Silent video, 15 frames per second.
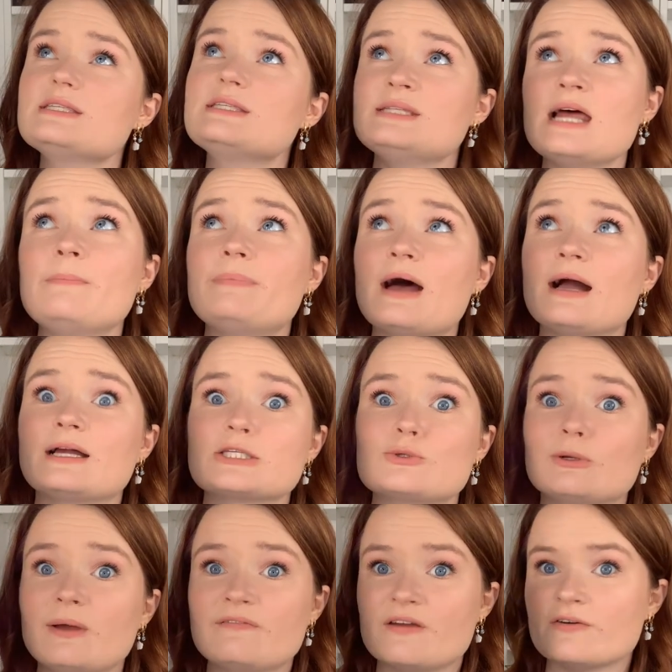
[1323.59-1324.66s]
step back is one
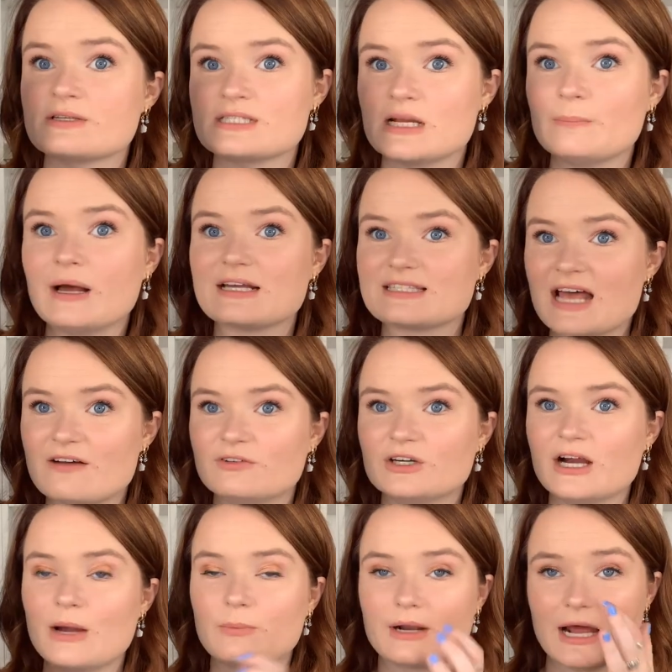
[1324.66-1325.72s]
of my favorite step backs ever.
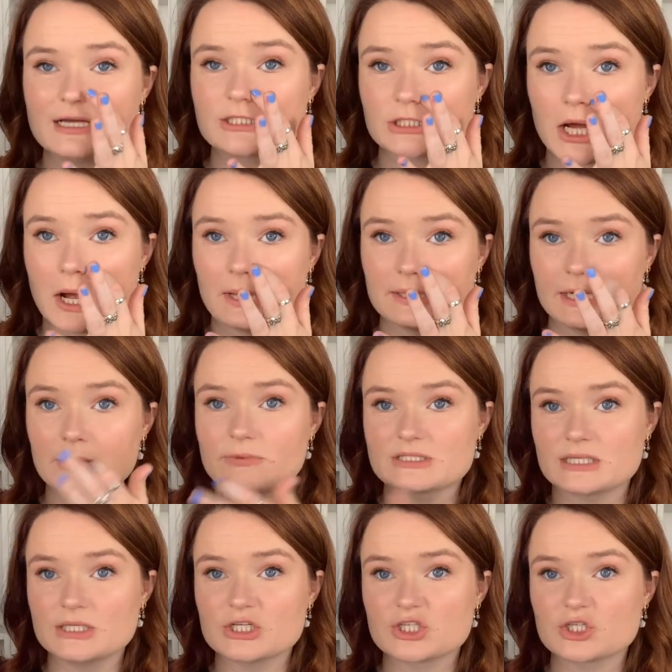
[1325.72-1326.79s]
And when I saw that it was
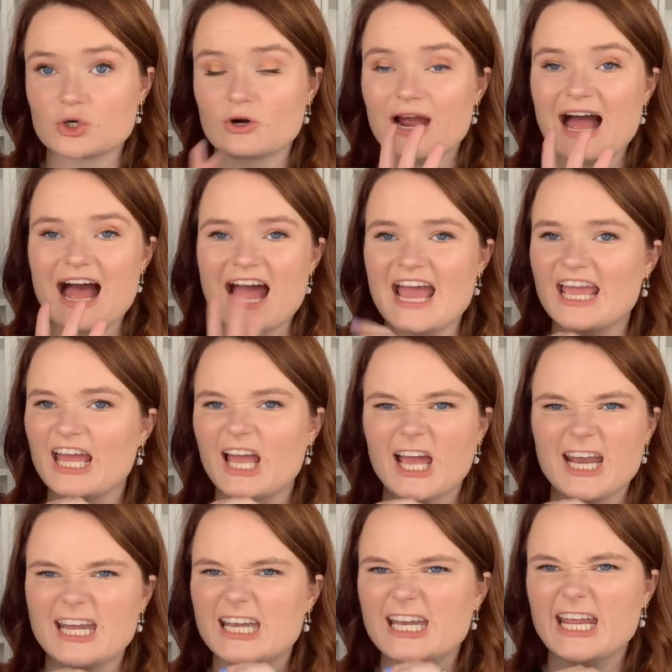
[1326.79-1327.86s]
in this store, I
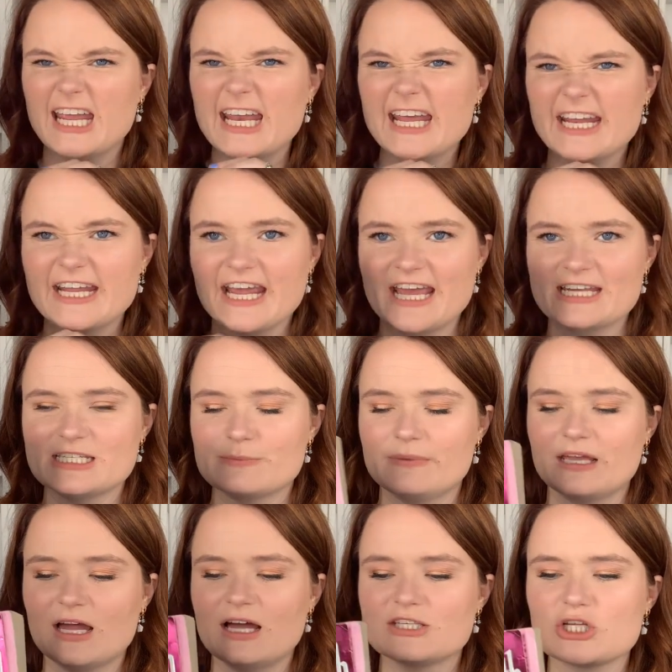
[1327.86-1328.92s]
needed it
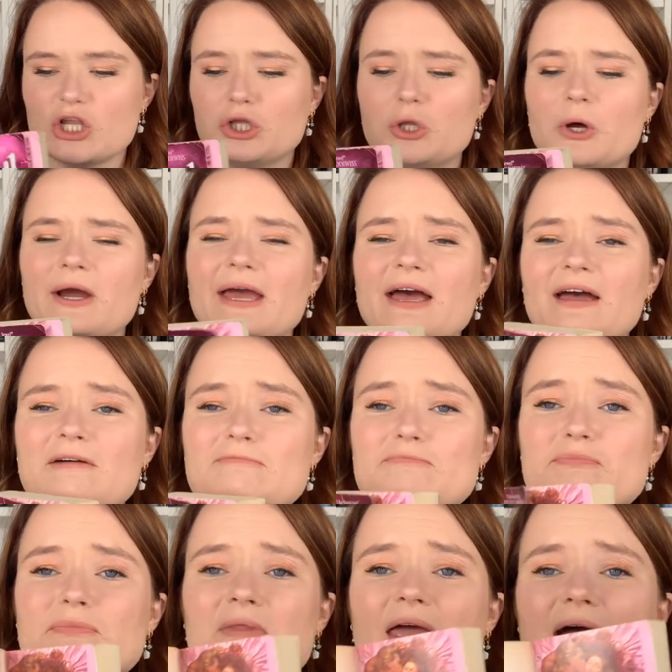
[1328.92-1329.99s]
because look
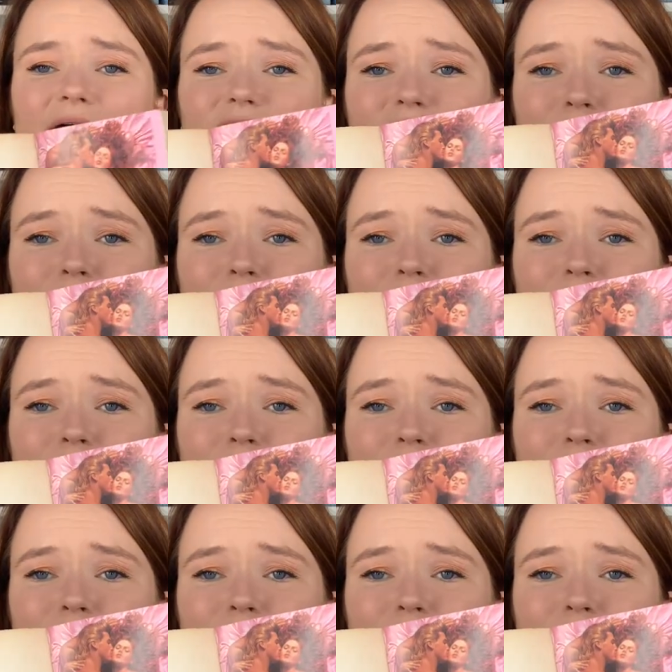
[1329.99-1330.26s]
at the